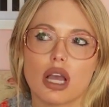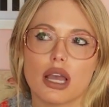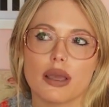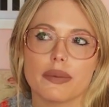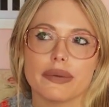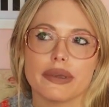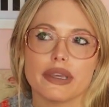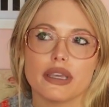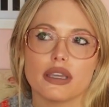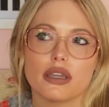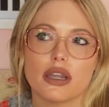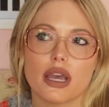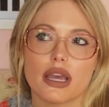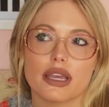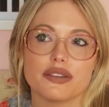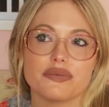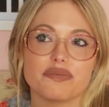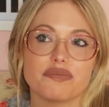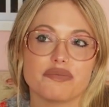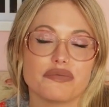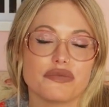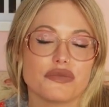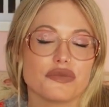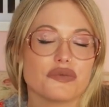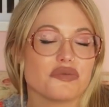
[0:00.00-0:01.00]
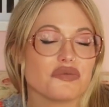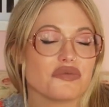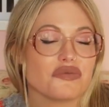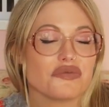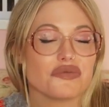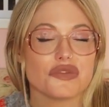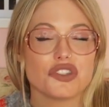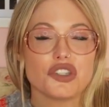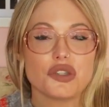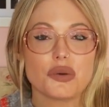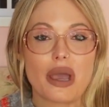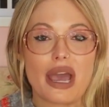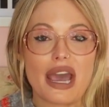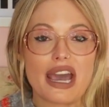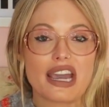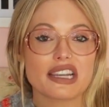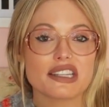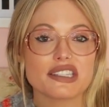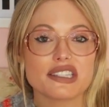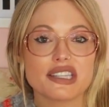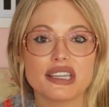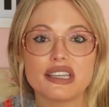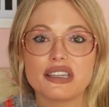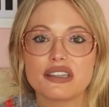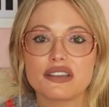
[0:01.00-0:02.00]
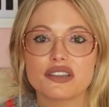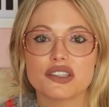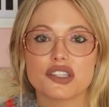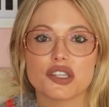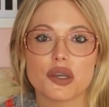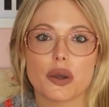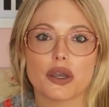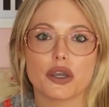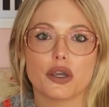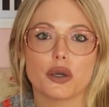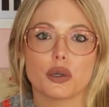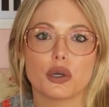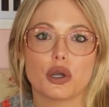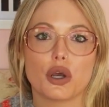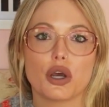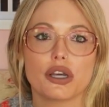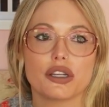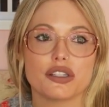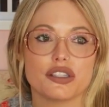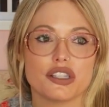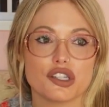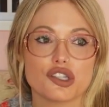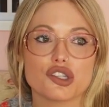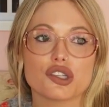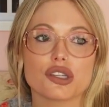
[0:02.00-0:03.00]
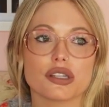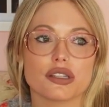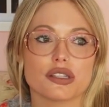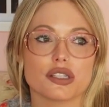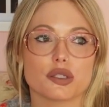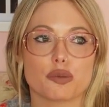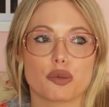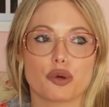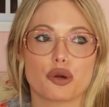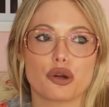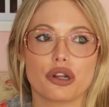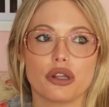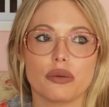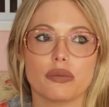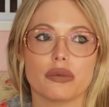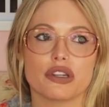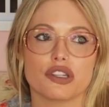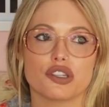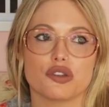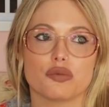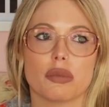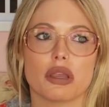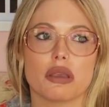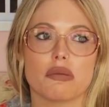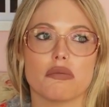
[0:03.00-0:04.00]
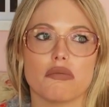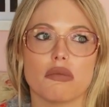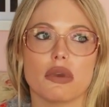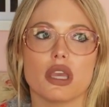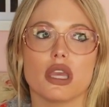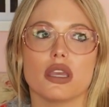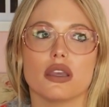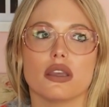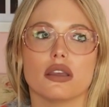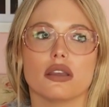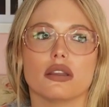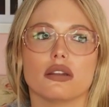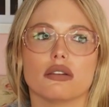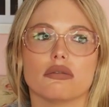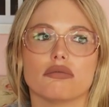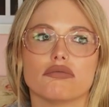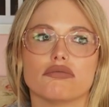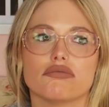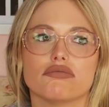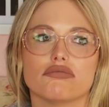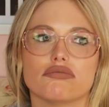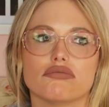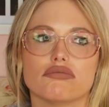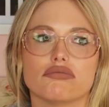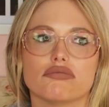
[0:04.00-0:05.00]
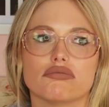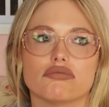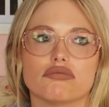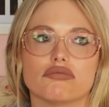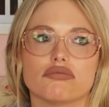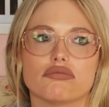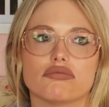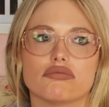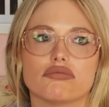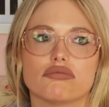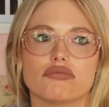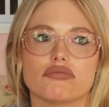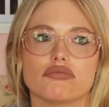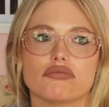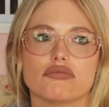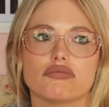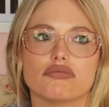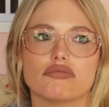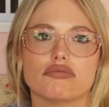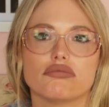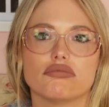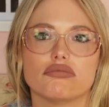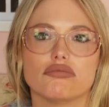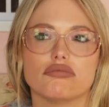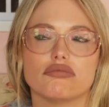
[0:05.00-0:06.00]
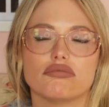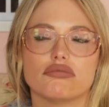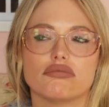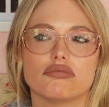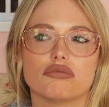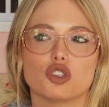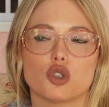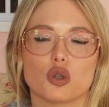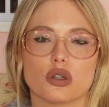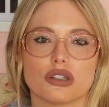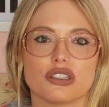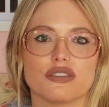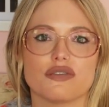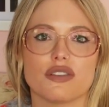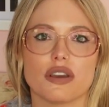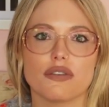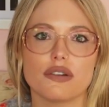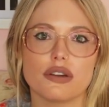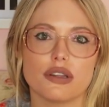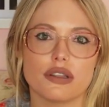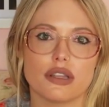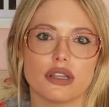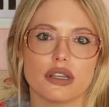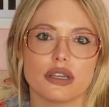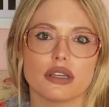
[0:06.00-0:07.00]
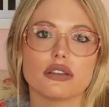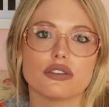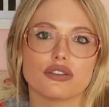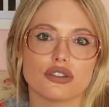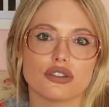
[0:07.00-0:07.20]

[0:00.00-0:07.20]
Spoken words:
I mean, I do acting, so I go to auditions. Pretty much my main source of everything